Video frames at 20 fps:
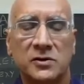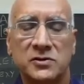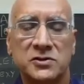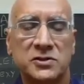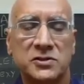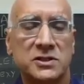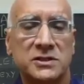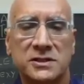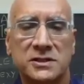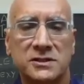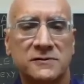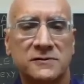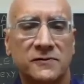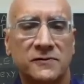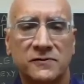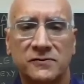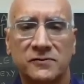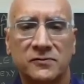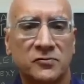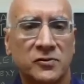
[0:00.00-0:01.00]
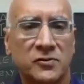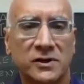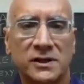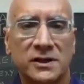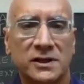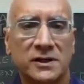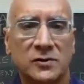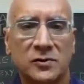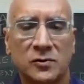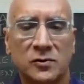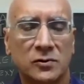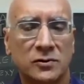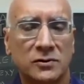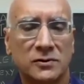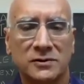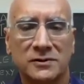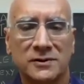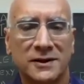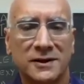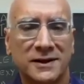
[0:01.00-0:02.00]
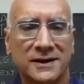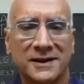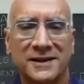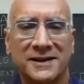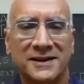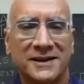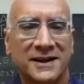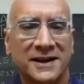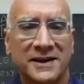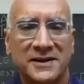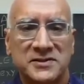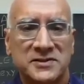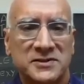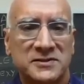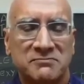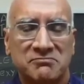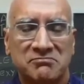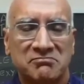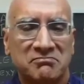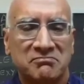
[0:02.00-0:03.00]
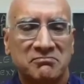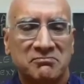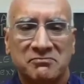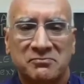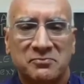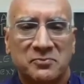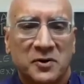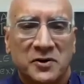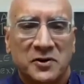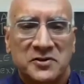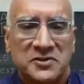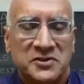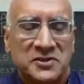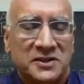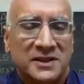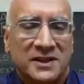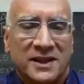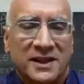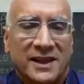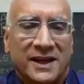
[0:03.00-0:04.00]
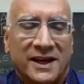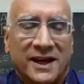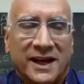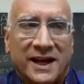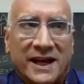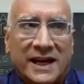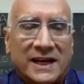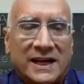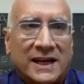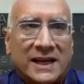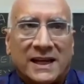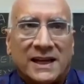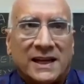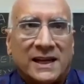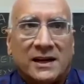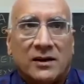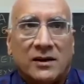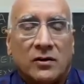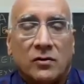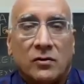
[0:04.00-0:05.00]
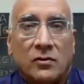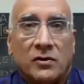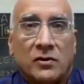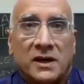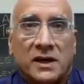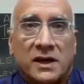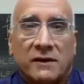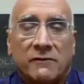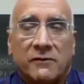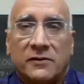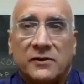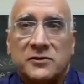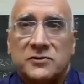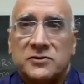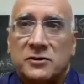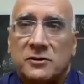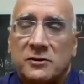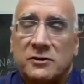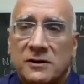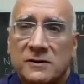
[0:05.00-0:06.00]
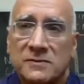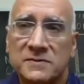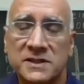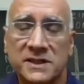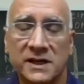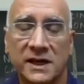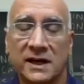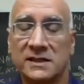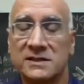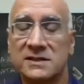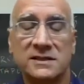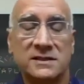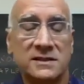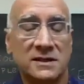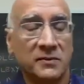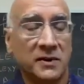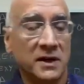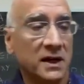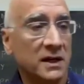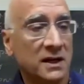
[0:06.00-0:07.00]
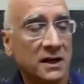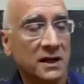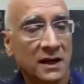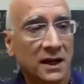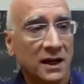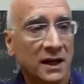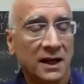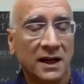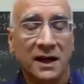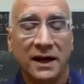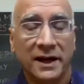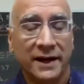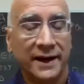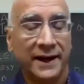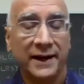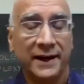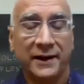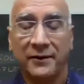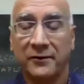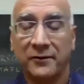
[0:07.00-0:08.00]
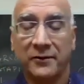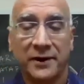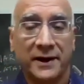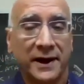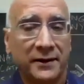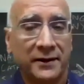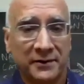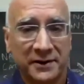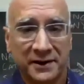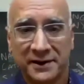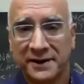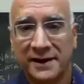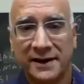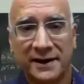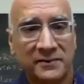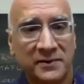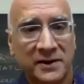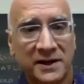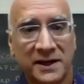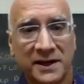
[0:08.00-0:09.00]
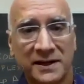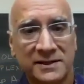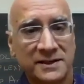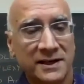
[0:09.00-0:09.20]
just this really cool, nice person that, given the circumstances, I mean, I don't know what I would have done. I mean,